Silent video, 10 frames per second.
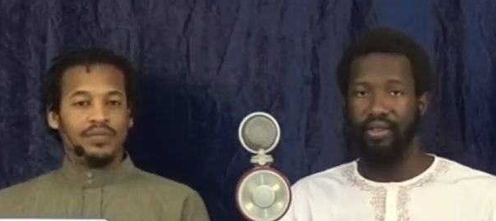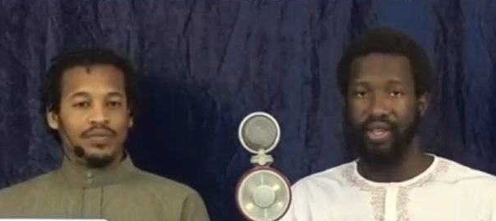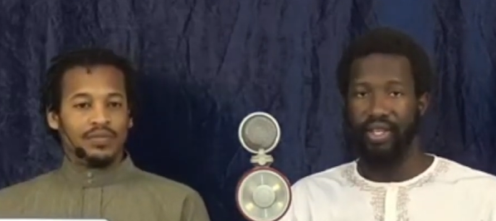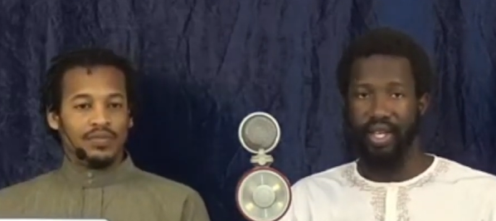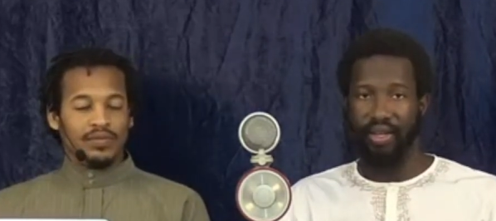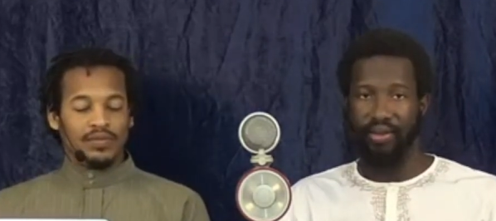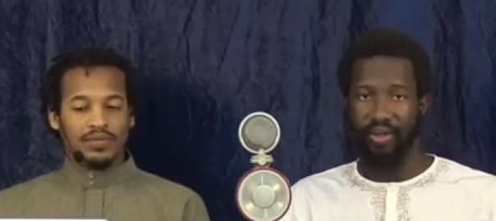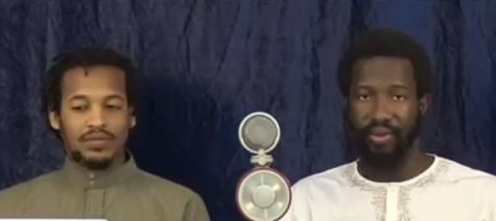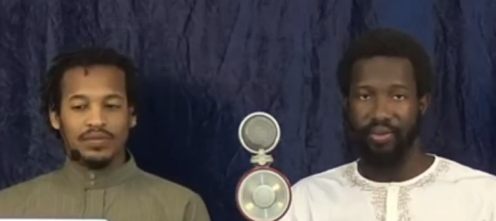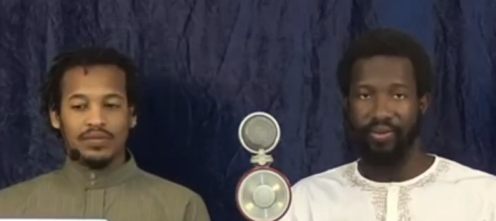Speaker 1: his
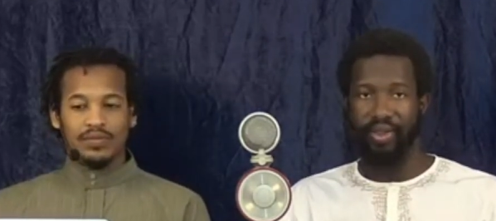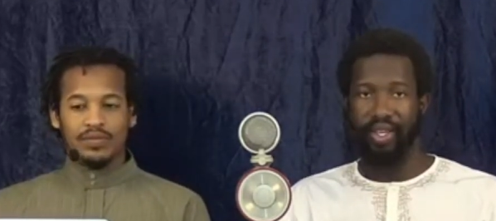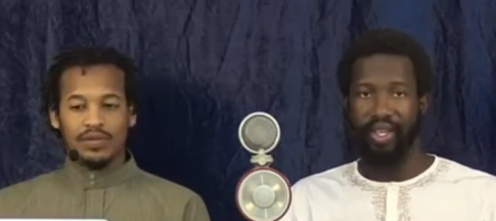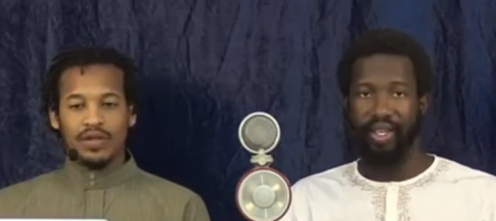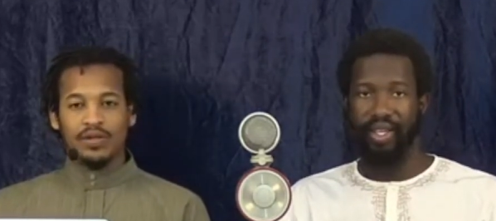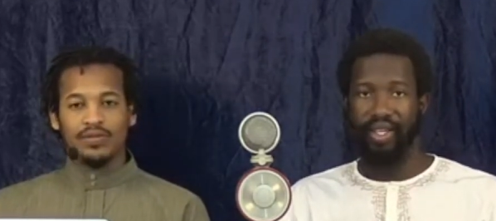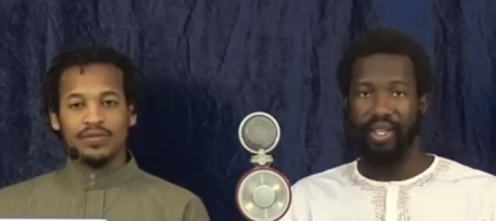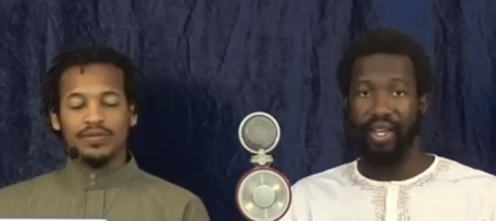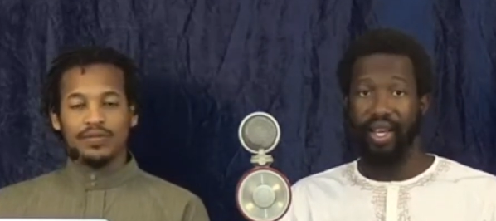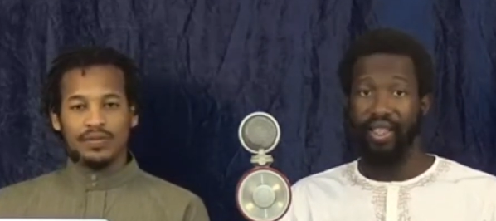household. Right.
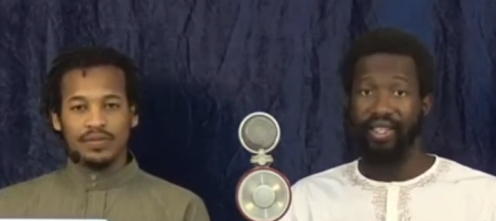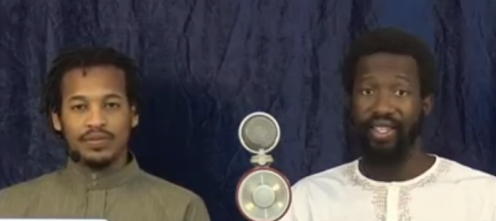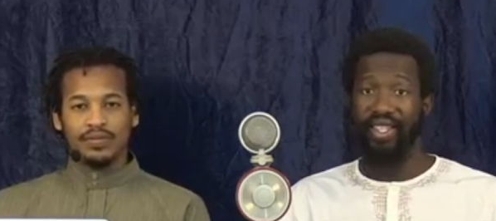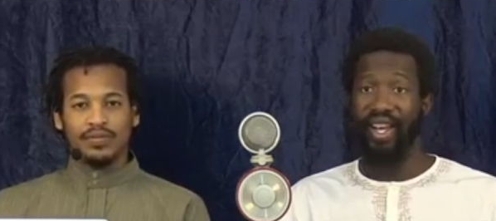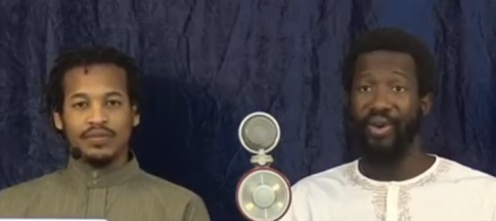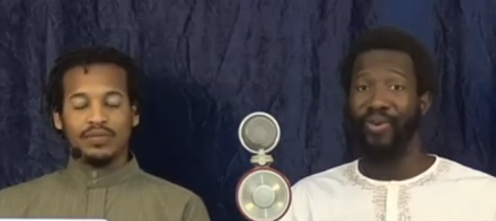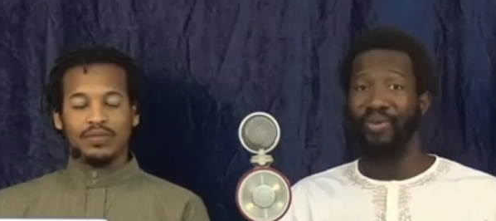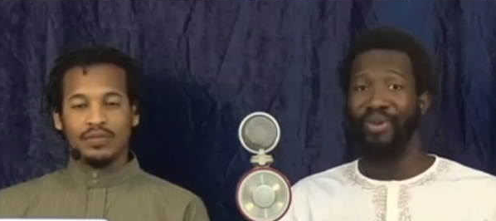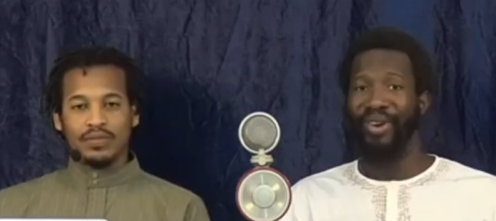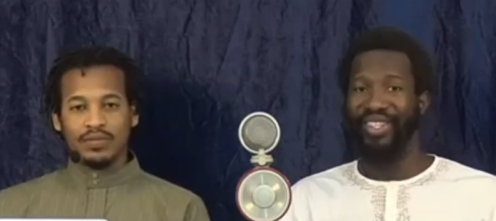And this is how we
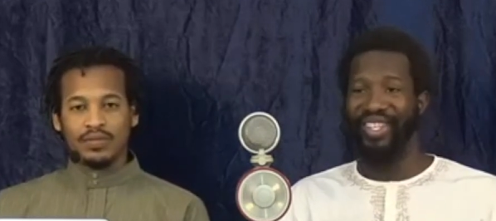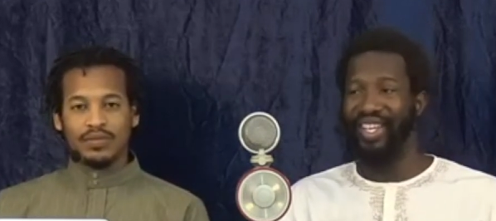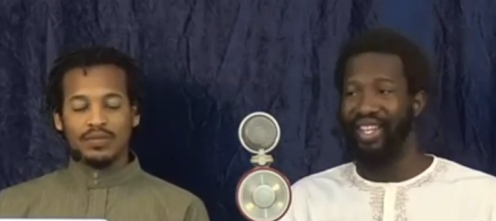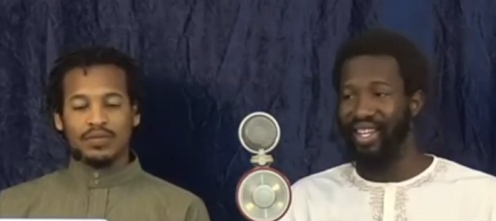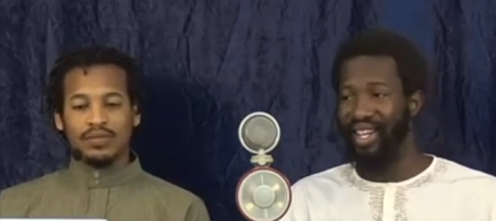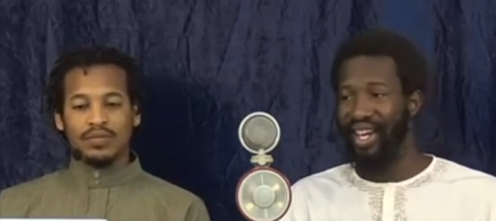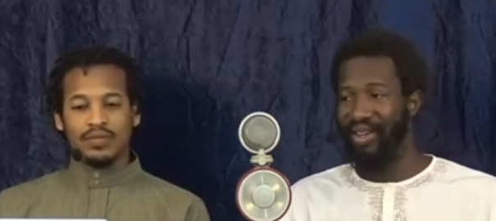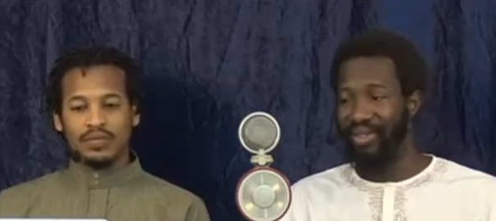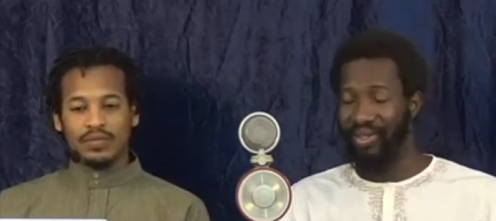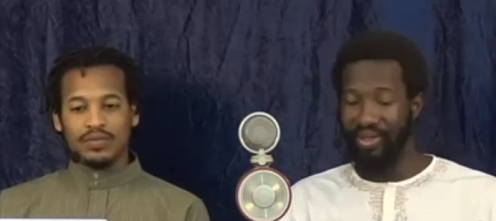partake in the
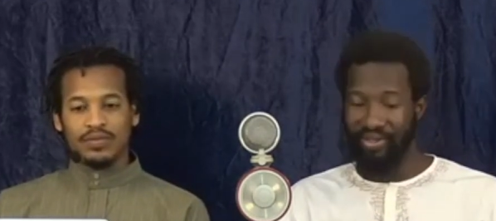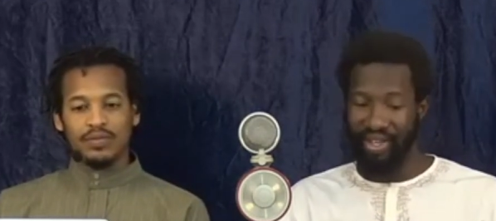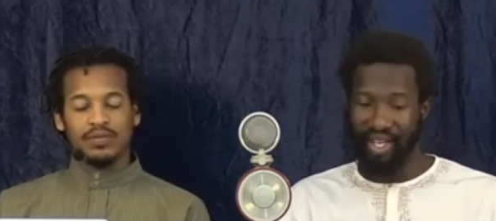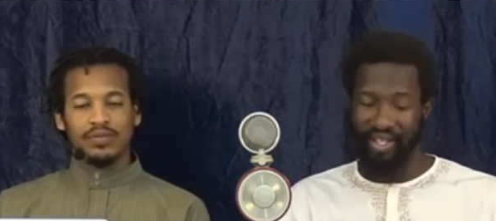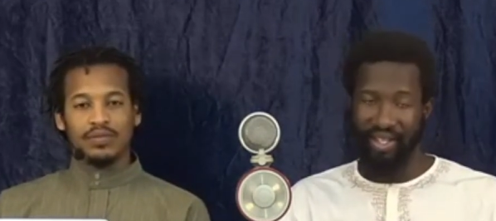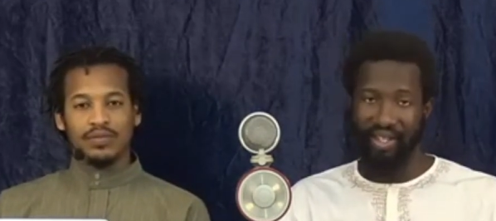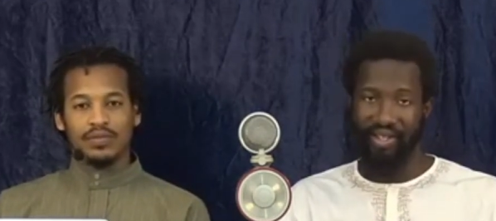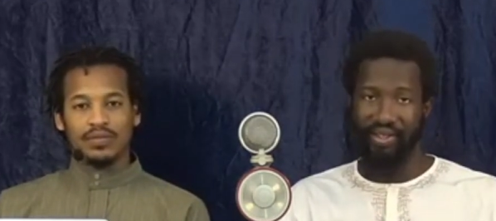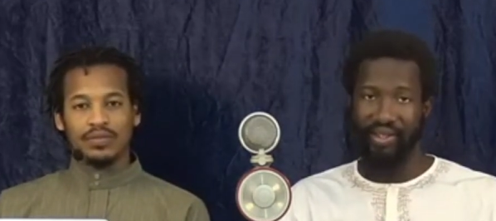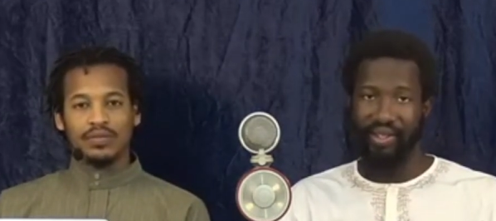household of Yache,
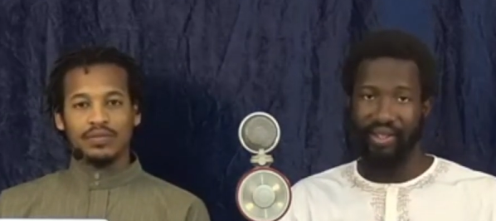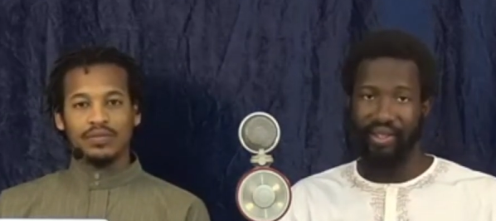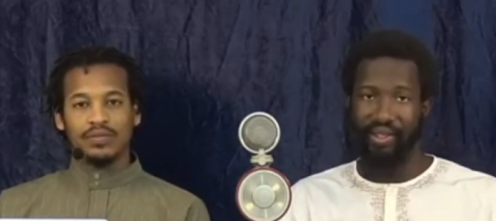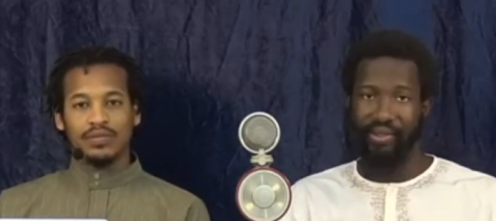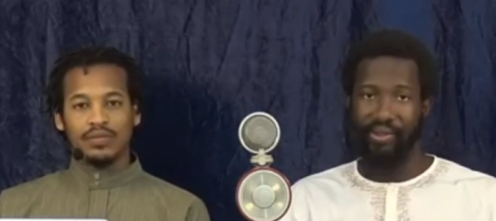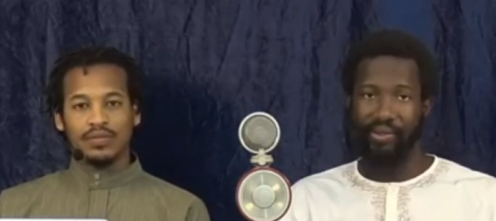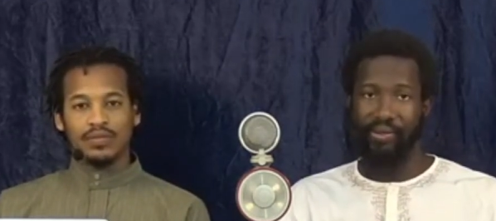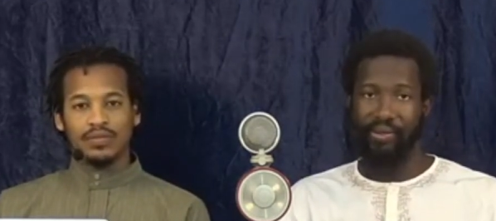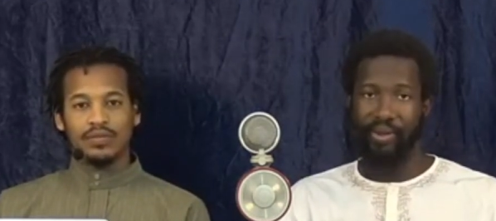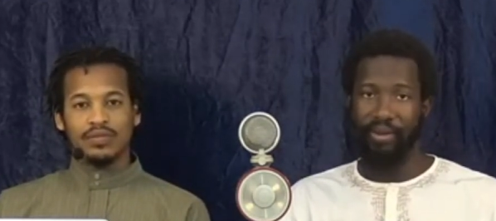
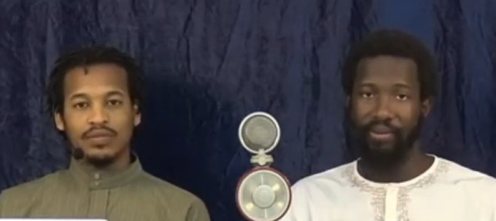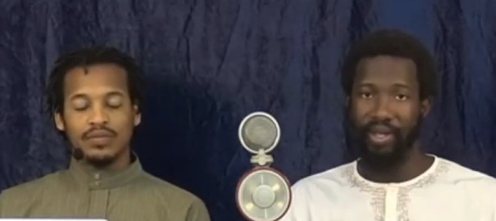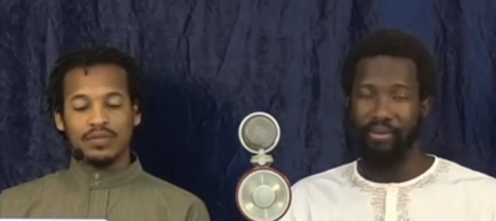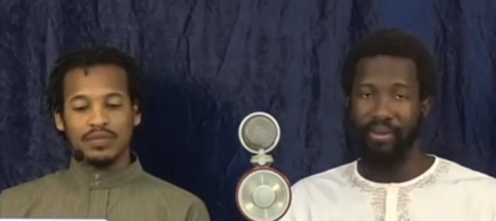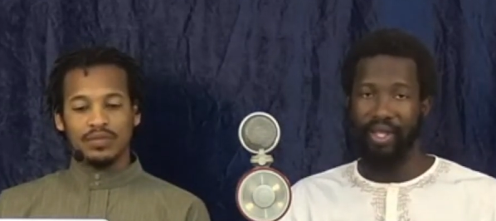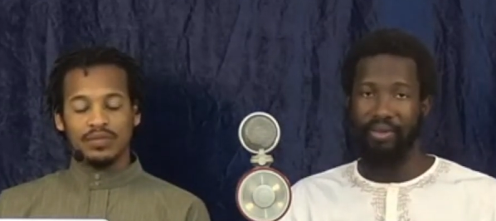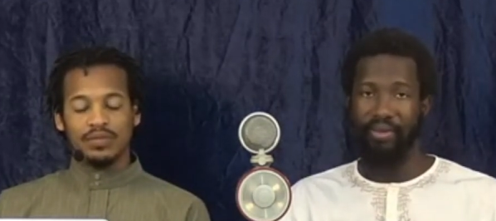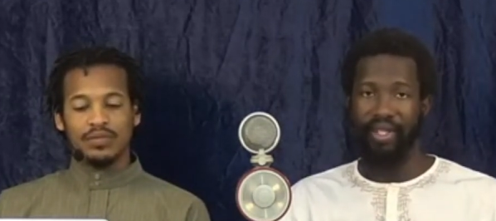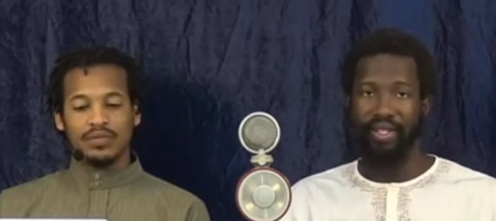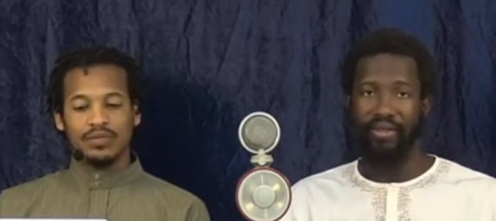by being
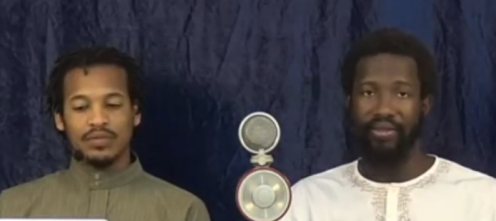blameless.